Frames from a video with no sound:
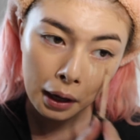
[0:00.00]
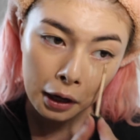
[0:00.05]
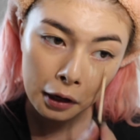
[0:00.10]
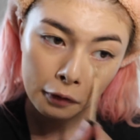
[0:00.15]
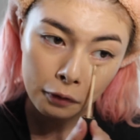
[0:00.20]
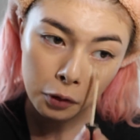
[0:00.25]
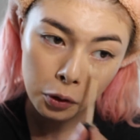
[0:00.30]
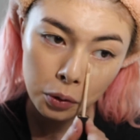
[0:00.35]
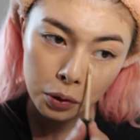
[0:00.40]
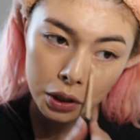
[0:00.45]
And
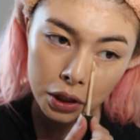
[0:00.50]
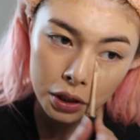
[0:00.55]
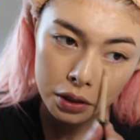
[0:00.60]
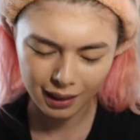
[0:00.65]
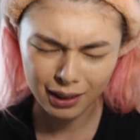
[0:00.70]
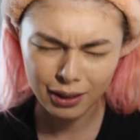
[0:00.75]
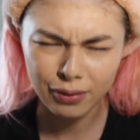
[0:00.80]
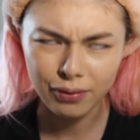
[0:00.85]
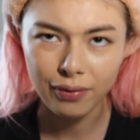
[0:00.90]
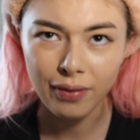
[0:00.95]
of course
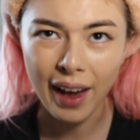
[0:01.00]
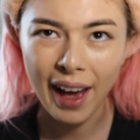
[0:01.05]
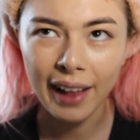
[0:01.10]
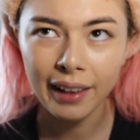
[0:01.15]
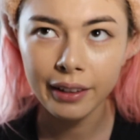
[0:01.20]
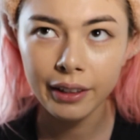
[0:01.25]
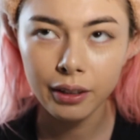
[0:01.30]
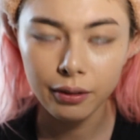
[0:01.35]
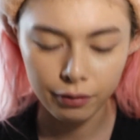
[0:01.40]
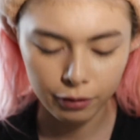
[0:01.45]
it's
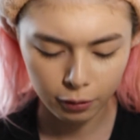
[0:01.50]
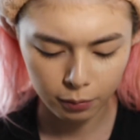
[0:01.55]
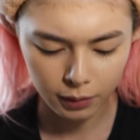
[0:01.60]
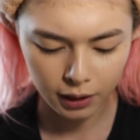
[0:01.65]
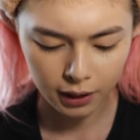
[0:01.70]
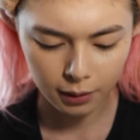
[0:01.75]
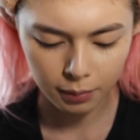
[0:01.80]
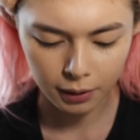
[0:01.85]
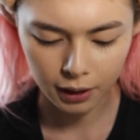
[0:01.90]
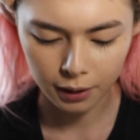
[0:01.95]
valid for me
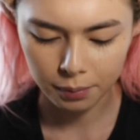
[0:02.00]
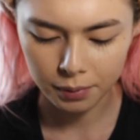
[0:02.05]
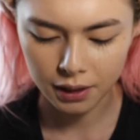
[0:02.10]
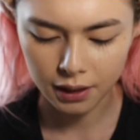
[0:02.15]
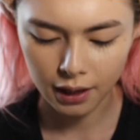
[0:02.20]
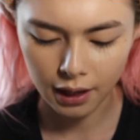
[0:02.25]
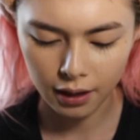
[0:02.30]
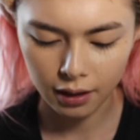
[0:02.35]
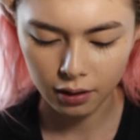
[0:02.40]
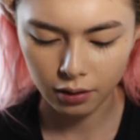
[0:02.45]
to be
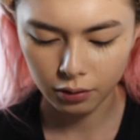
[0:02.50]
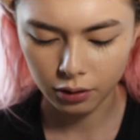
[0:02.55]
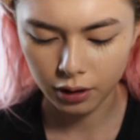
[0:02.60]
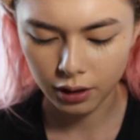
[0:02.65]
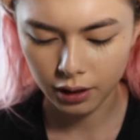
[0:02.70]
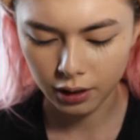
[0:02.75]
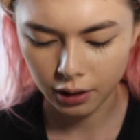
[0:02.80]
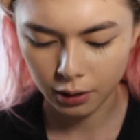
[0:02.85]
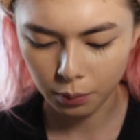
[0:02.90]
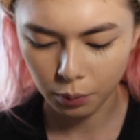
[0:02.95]
upset or
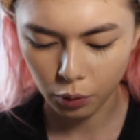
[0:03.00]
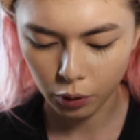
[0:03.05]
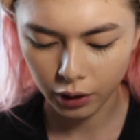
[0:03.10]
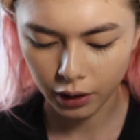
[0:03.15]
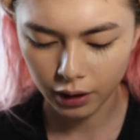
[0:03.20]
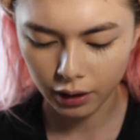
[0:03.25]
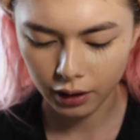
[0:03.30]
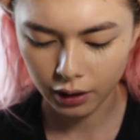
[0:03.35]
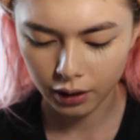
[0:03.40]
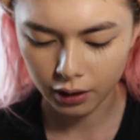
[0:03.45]

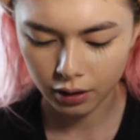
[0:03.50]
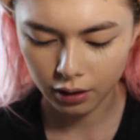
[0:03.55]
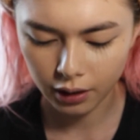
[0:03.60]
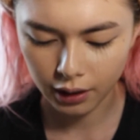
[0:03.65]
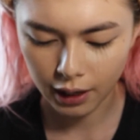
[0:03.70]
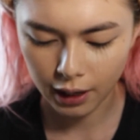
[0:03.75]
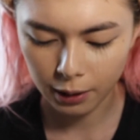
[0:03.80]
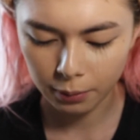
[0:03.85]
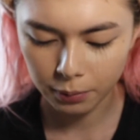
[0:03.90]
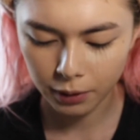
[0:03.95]
disappointed that it's not
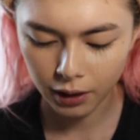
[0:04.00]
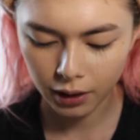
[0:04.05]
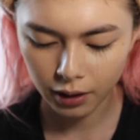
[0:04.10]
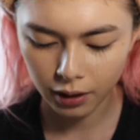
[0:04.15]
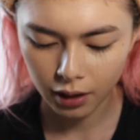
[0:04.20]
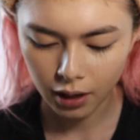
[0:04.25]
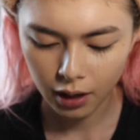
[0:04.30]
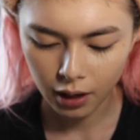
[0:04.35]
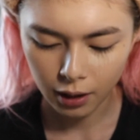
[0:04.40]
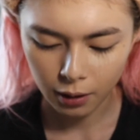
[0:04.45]

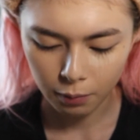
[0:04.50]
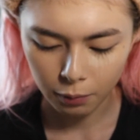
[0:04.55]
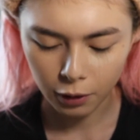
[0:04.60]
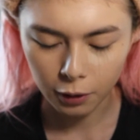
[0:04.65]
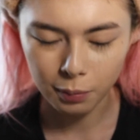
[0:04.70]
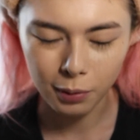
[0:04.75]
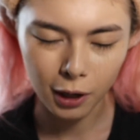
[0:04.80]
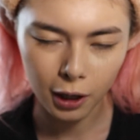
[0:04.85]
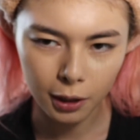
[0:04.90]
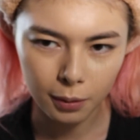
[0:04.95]
happening, but a
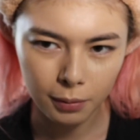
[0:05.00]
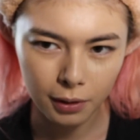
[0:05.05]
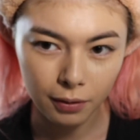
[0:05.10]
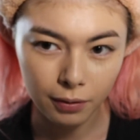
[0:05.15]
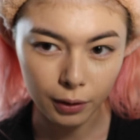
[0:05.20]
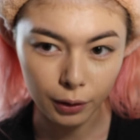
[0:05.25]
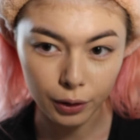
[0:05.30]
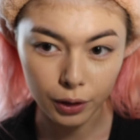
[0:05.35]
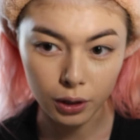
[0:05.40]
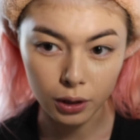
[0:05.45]
part of me
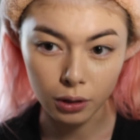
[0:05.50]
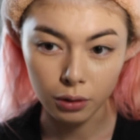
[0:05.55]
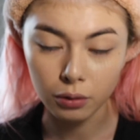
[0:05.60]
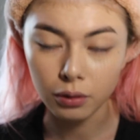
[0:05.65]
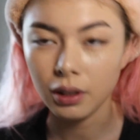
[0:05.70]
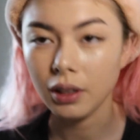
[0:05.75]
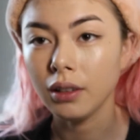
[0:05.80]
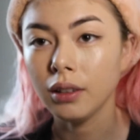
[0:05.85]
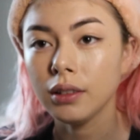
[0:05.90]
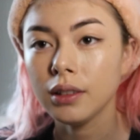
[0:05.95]
feels so
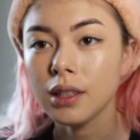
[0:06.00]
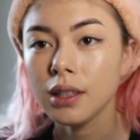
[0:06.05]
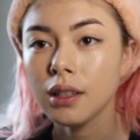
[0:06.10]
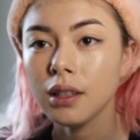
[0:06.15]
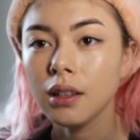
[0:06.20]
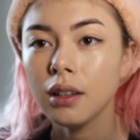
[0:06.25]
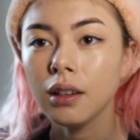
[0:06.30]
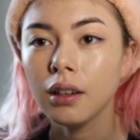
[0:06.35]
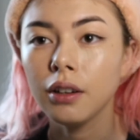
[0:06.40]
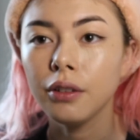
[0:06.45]

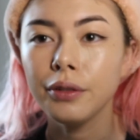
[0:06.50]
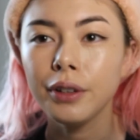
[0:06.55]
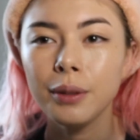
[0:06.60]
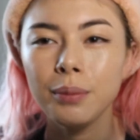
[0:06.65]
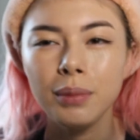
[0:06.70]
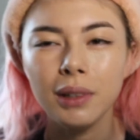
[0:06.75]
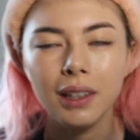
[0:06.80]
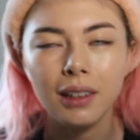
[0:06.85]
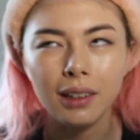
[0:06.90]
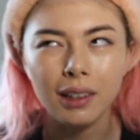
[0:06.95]
guilty of it
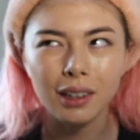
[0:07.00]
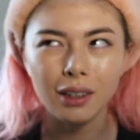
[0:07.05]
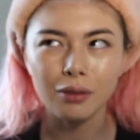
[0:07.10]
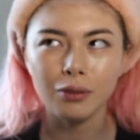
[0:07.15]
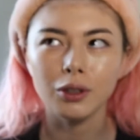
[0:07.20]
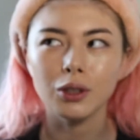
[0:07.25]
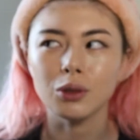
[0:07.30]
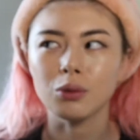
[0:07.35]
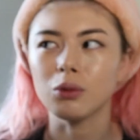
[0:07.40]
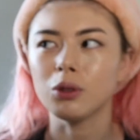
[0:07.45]
being like a
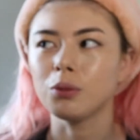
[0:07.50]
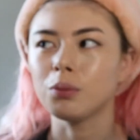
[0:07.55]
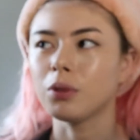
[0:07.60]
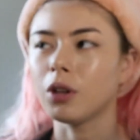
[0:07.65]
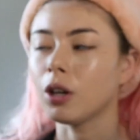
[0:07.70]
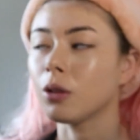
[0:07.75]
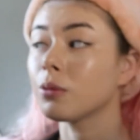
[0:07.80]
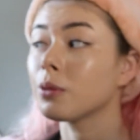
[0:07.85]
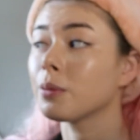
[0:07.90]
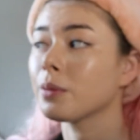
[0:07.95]
first world
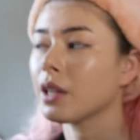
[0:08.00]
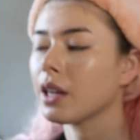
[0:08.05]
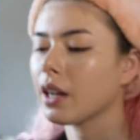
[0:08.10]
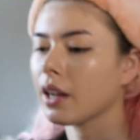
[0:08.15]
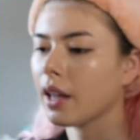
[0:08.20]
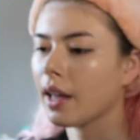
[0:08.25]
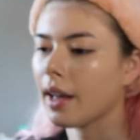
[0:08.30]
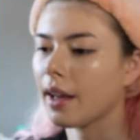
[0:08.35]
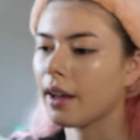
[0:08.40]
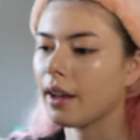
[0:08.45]
problem that I
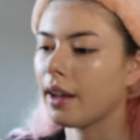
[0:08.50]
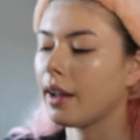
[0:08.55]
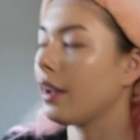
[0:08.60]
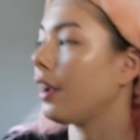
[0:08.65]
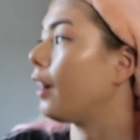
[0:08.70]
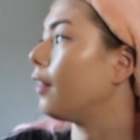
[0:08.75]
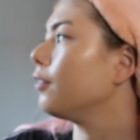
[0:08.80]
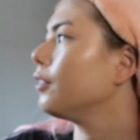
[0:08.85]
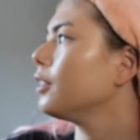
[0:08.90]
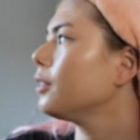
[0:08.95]

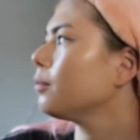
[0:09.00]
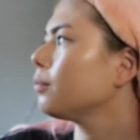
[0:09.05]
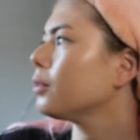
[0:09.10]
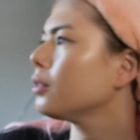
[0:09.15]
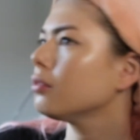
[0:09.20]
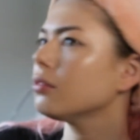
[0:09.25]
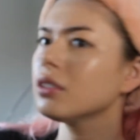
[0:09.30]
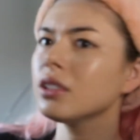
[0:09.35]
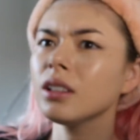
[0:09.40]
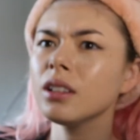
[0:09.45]
haven't
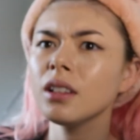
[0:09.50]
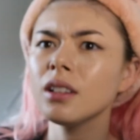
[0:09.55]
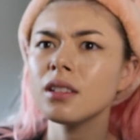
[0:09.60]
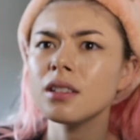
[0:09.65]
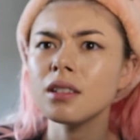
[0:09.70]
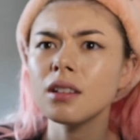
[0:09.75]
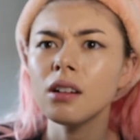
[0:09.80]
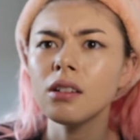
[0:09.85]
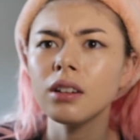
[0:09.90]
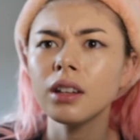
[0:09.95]
been really
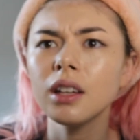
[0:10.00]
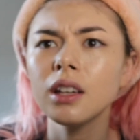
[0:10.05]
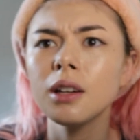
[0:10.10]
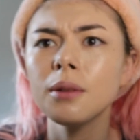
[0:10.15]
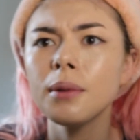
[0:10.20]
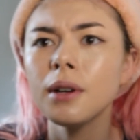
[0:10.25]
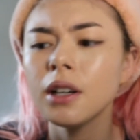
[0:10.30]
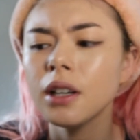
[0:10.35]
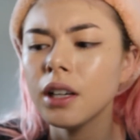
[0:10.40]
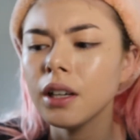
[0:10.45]
sulking
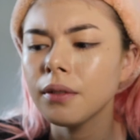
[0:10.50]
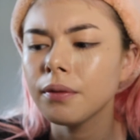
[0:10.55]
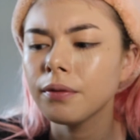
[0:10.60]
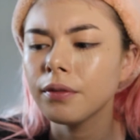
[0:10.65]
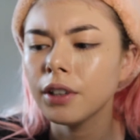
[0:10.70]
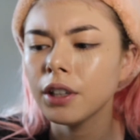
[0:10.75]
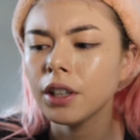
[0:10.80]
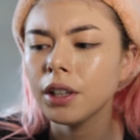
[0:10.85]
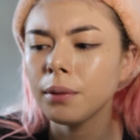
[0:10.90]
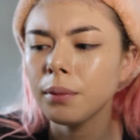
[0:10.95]
about it
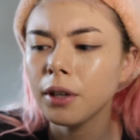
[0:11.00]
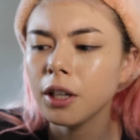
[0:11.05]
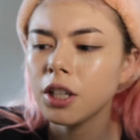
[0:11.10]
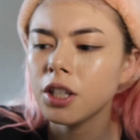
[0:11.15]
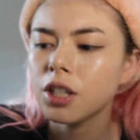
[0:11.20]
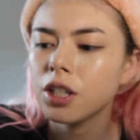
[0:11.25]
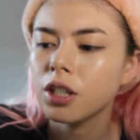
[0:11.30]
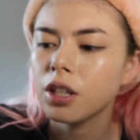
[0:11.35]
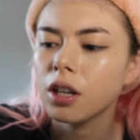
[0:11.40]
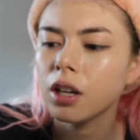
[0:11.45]
very
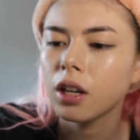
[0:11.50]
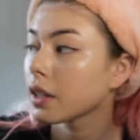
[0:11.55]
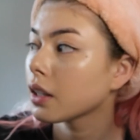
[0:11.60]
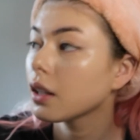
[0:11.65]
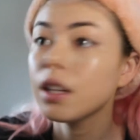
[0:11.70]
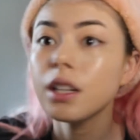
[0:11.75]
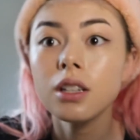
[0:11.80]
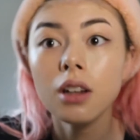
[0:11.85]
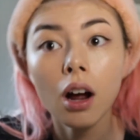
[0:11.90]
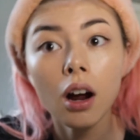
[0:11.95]
much.
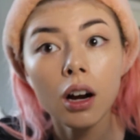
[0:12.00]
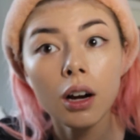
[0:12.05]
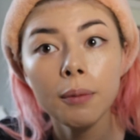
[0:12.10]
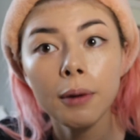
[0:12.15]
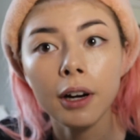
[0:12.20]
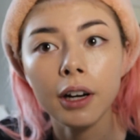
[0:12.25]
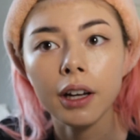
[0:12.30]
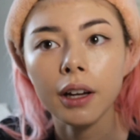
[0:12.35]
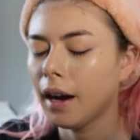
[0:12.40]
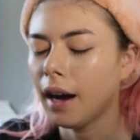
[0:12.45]
Let's talk
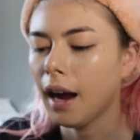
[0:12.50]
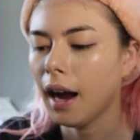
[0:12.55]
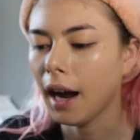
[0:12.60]
about it.